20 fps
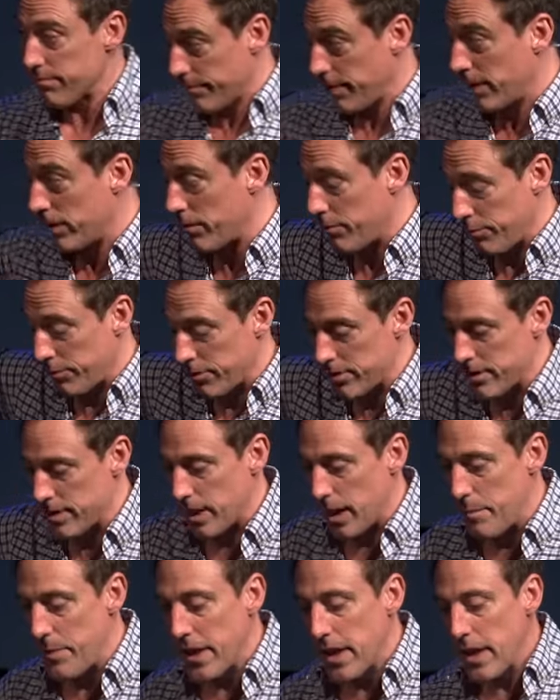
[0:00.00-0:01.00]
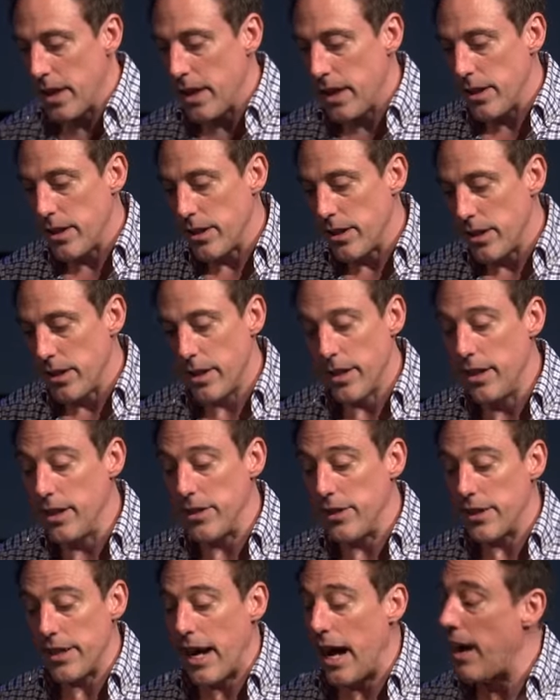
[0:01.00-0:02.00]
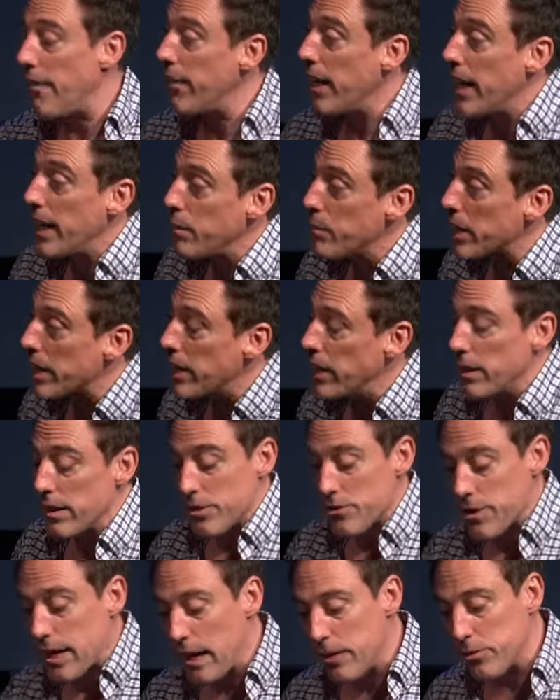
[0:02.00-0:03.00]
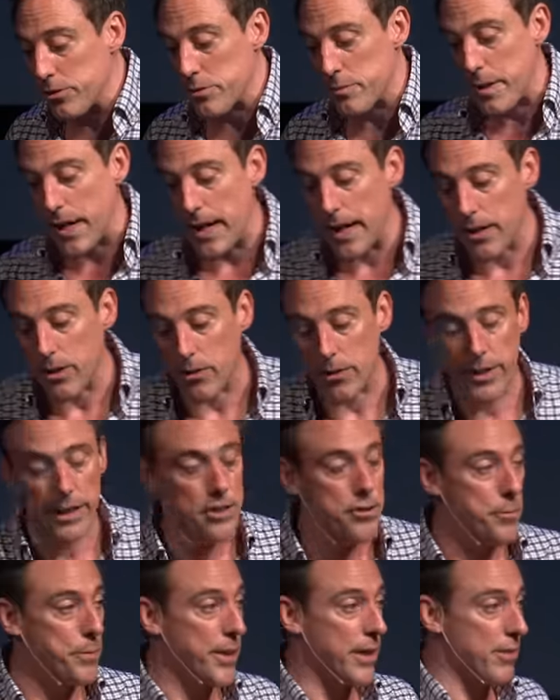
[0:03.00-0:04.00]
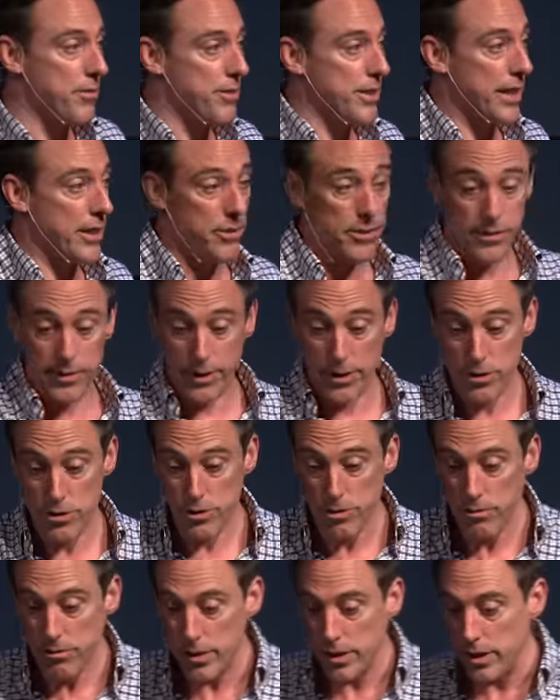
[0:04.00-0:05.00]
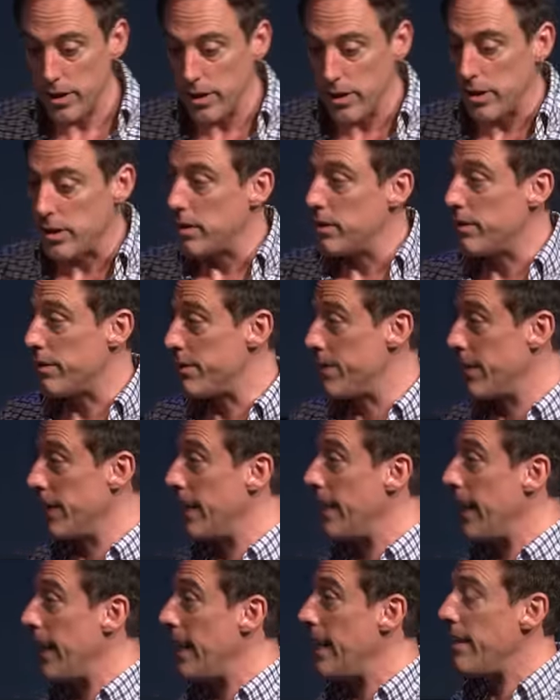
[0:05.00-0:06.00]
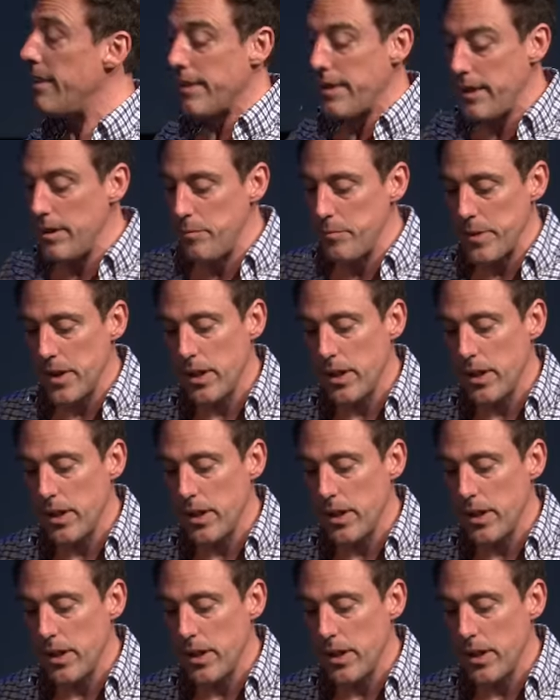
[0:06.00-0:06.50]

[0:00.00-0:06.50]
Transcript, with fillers: like the first time, you did not have any money, a traveler's bag, or an extra pair of sandals. Did you? Did you need anything?